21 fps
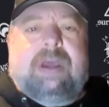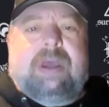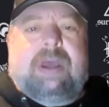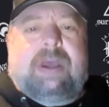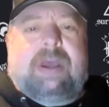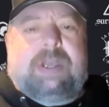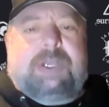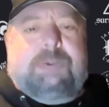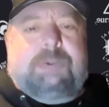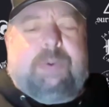
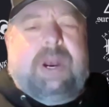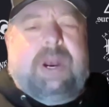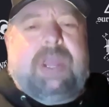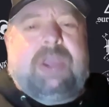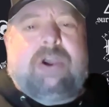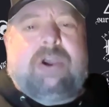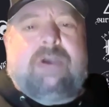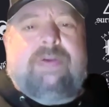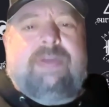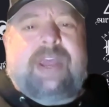It's pretty
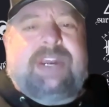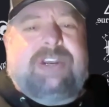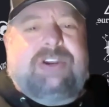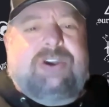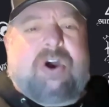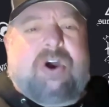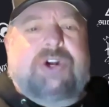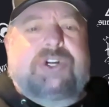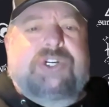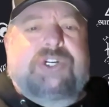good. That
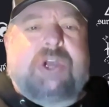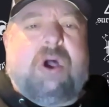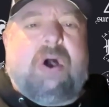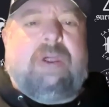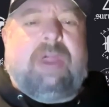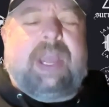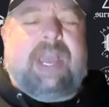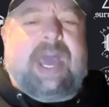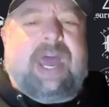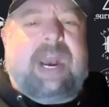dark
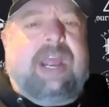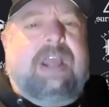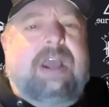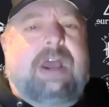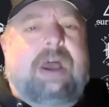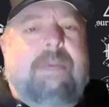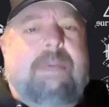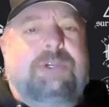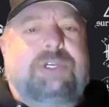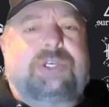chocolate kind of
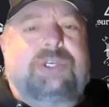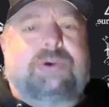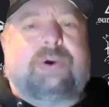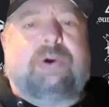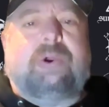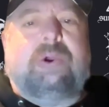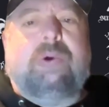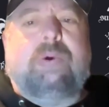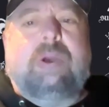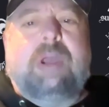comes
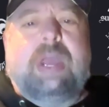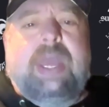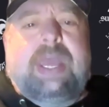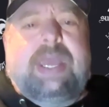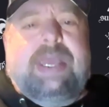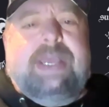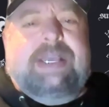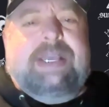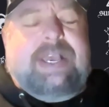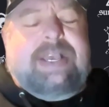through.
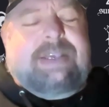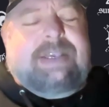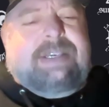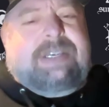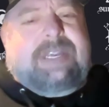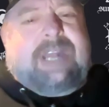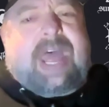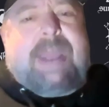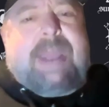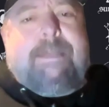A
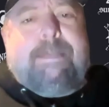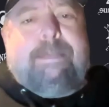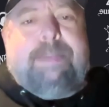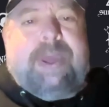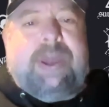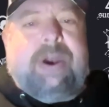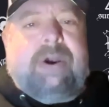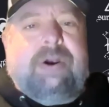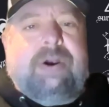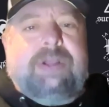slight
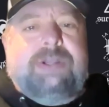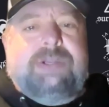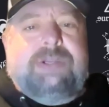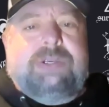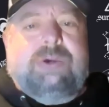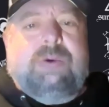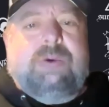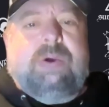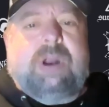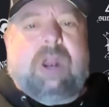bitterness
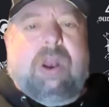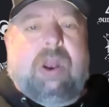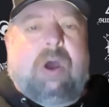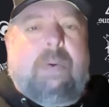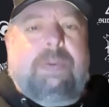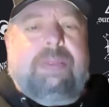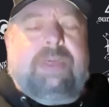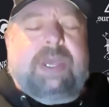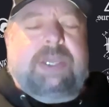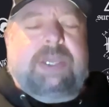to it,
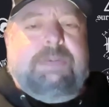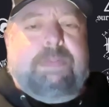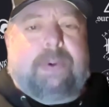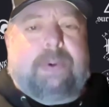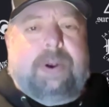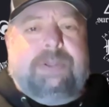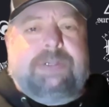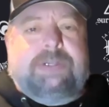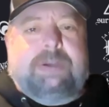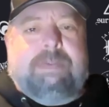along with that
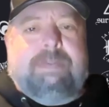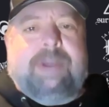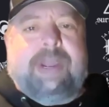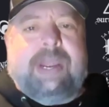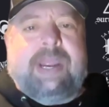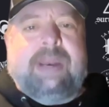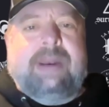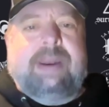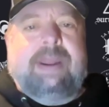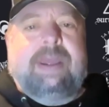espresso
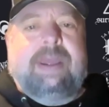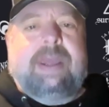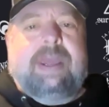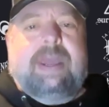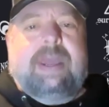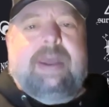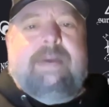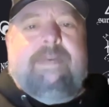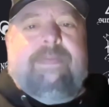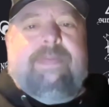bean,
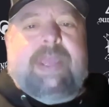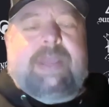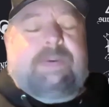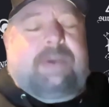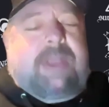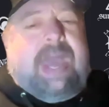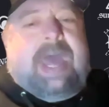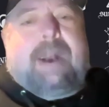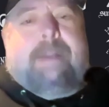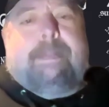
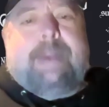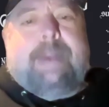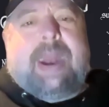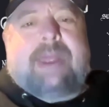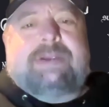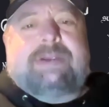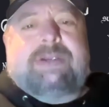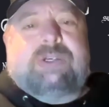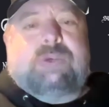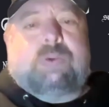that kind of
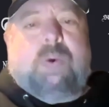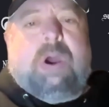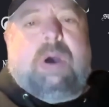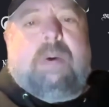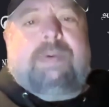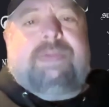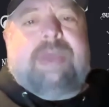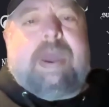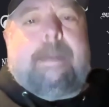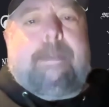balances
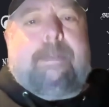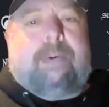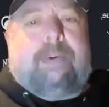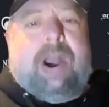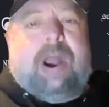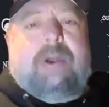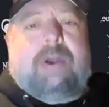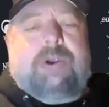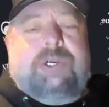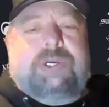well with that
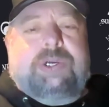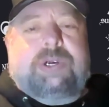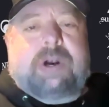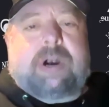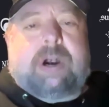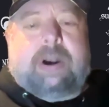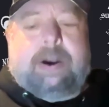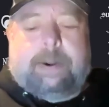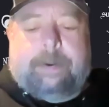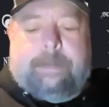brown
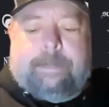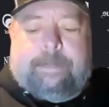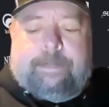sugar.